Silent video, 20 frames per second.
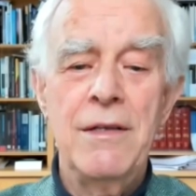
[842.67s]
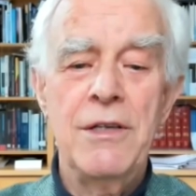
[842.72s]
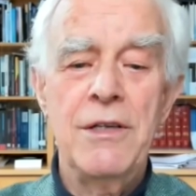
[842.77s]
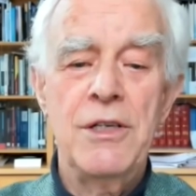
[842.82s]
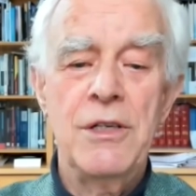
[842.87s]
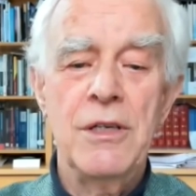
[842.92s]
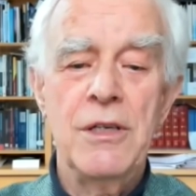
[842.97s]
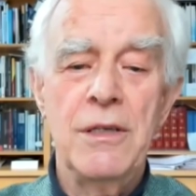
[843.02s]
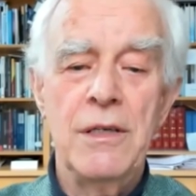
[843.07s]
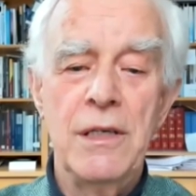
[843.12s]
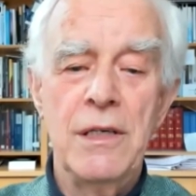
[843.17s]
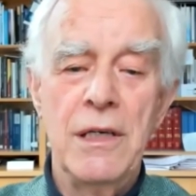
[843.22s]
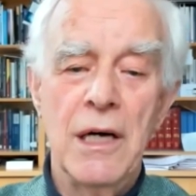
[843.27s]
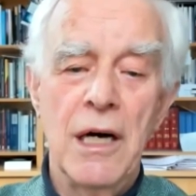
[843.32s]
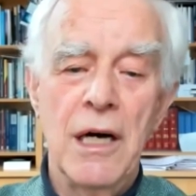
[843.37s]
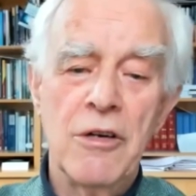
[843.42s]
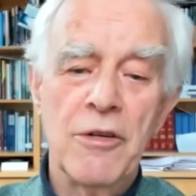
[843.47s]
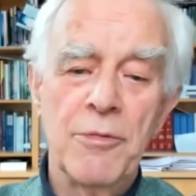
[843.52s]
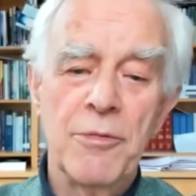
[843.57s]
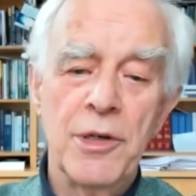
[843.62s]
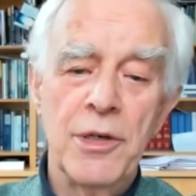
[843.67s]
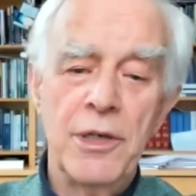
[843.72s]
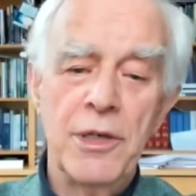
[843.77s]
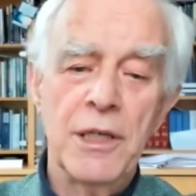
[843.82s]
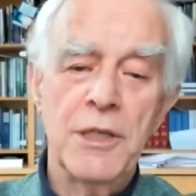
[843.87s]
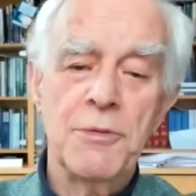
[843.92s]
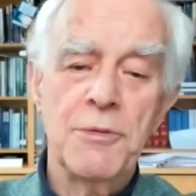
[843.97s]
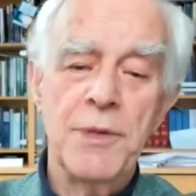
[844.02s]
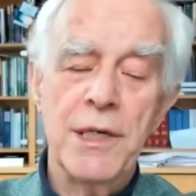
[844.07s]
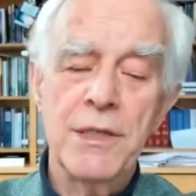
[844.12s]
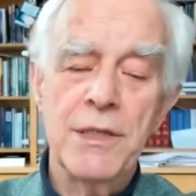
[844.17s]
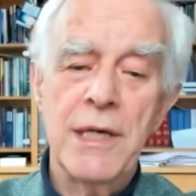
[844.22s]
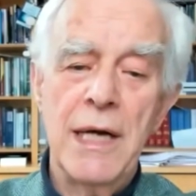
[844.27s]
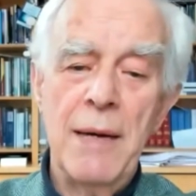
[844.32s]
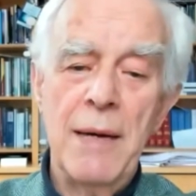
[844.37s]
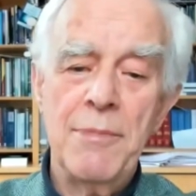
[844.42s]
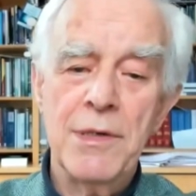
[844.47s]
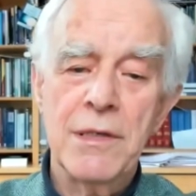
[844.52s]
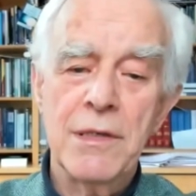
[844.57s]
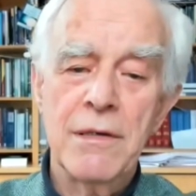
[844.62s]
the, the outer body experience
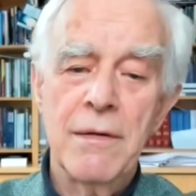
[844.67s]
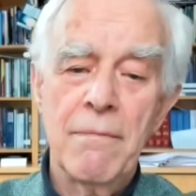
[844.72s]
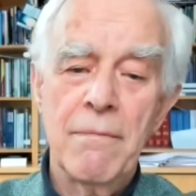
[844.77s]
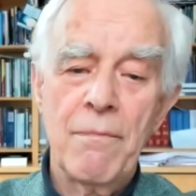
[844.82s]
happened.